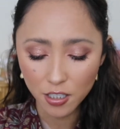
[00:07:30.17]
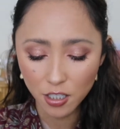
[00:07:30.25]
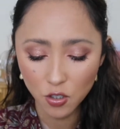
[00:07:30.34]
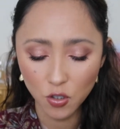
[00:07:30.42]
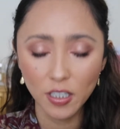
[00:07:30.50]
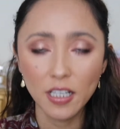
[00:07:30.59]

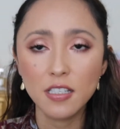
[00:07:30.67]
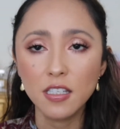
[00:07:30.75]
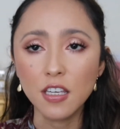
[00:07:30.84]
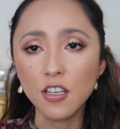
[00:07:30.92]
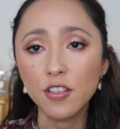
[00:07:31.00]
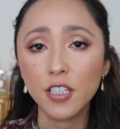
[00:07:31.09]
So you're gonna see
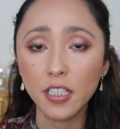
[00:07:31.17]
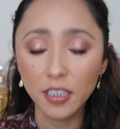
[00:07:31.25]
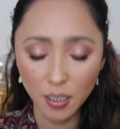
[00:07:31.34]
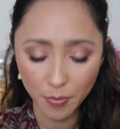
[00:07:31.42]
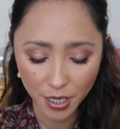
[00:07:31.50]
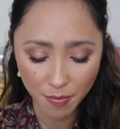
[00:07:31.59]
here the
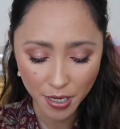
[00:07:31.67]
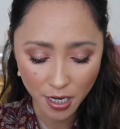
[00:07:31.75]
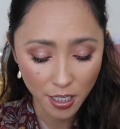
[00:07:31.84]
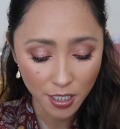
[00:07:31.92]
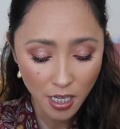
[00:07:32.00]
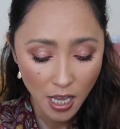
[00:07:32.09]
clip in a
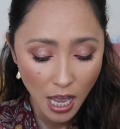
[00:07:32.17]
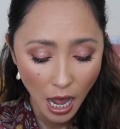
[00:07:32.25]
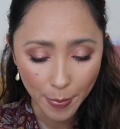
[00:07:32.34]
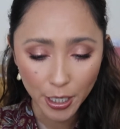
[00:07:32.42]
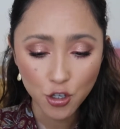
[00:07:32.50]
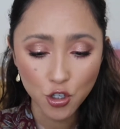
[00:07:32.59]
minute. I'm
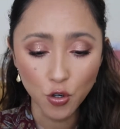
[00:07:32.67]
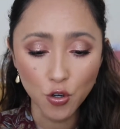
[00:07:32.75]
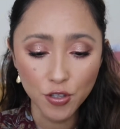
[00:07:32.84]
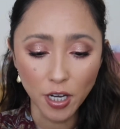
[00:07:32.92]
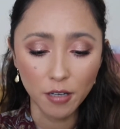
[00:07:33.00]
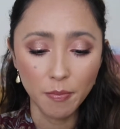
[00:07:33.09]
gonna show you
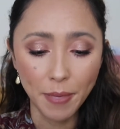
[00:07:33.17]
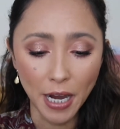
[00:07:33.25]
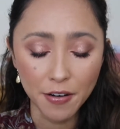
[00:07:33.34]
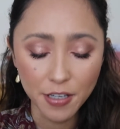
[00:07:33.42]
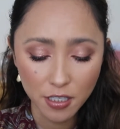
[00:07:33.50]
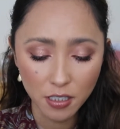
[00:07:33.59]
the
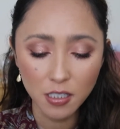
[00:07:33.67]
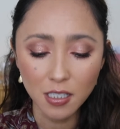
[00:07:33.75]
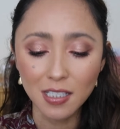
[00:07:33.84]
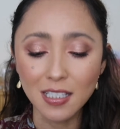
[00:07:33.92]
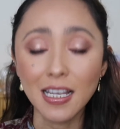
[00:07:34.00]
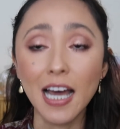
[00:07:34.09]
comparisons
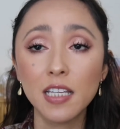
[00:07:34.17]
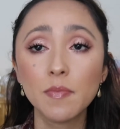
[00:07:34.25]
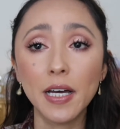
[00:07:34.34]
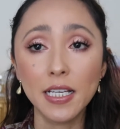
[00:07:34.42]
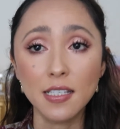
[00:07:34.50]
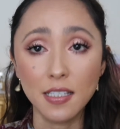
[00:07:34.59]
side
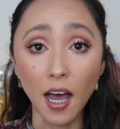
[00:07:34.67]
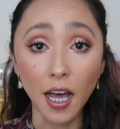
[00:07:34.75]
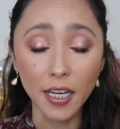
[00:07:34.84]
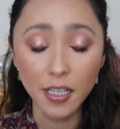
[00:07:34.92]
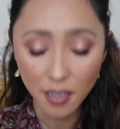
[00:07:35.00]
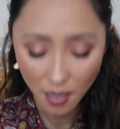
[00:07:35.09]
by
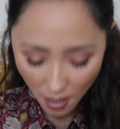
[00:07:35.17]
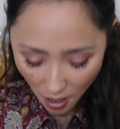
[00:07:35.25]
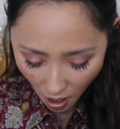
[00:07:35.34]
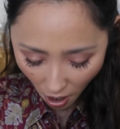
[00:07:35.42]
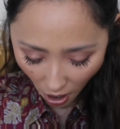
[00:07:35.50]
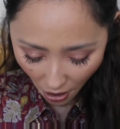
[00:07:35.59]
side
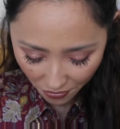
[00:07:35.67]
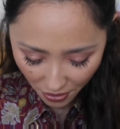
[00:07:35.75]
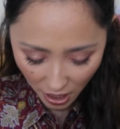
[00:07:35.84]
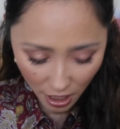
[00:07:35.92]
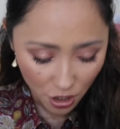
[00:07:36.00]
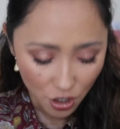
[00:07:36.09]
of
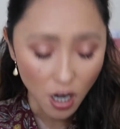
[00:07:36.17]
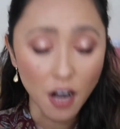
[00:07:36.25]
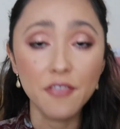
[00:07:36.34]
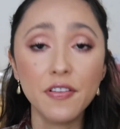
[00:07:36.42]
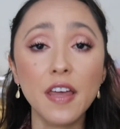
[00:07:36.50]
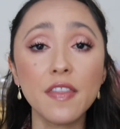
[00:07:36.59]
each
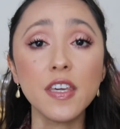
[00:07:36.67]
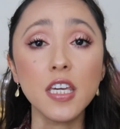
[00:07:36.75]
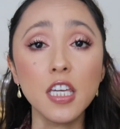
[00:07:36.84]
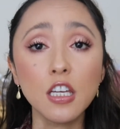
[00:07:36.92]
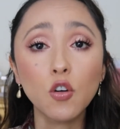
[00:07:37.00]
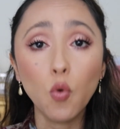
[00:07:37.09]
of
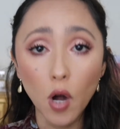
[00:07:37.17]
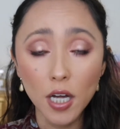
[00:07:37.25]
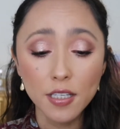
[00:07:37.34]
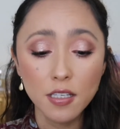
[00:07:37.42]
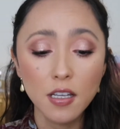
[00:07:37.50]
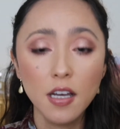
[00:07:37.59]
the
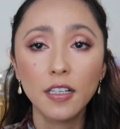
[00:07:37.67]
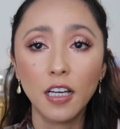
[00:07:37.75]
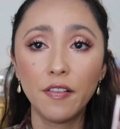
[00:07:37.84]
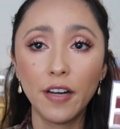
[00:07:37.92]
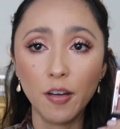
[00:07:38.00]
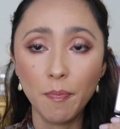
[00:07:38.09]
quads, kind
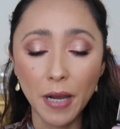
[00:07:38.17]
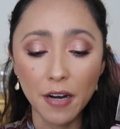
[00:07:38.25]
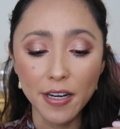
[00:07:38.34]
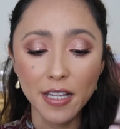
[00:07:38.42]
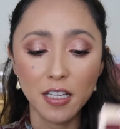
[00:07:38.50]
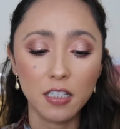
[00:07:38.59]
of like
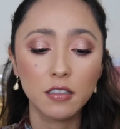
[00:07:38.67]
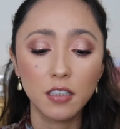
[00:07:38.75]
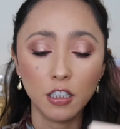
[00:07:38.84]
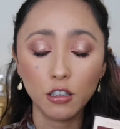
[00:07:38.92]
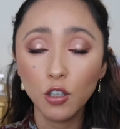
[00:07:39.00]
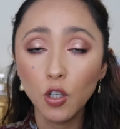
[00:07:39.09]
comparing the
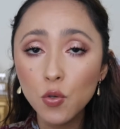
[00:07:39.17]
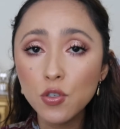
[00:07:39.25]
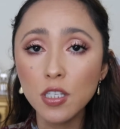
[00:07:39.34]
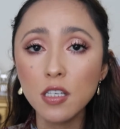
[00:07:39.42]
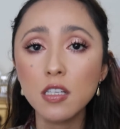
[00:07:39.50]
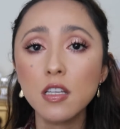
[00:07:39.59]

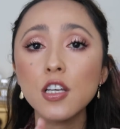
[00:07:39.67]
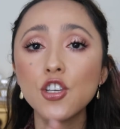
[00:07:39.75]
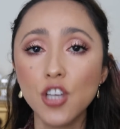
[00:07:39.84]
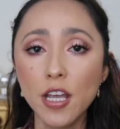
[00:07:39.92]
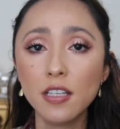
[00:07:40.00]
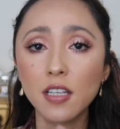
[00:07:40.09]
closest
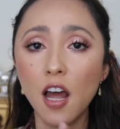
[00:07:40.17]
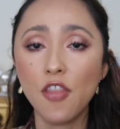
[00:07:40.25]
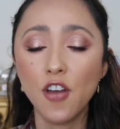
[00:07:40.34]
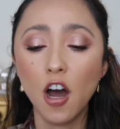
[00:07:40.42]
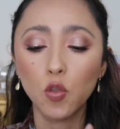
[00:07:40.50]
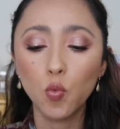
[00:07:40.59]
shades that I
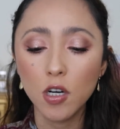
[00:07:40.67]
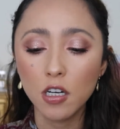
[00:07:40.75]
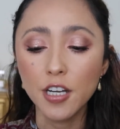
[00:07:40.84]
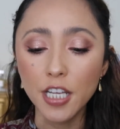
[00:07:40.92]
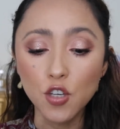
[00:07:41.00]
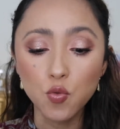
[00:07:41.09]
thought were
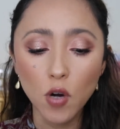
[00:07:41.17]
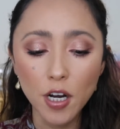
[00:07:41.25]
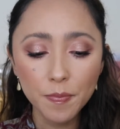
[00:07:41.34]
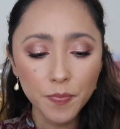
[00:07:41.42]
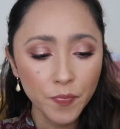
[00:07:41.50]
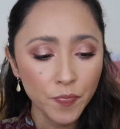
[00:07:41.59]
on each one.